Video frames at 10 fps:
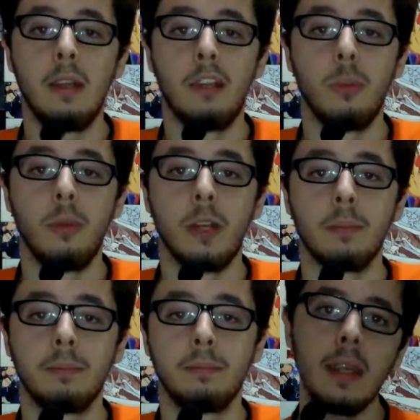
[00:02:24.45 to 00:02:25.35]
Let's move on.
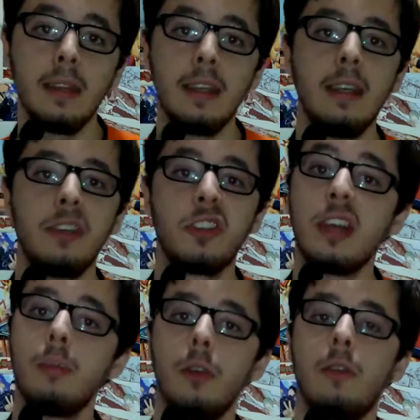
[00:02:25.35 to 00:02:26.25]
The
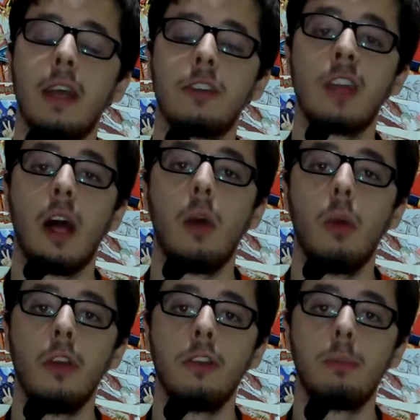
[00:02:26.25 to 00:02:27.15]
second movie I saw
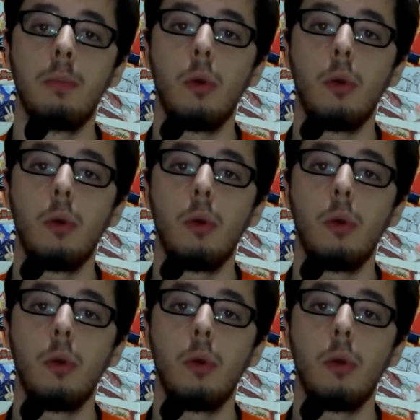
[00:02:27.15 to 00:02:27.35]
was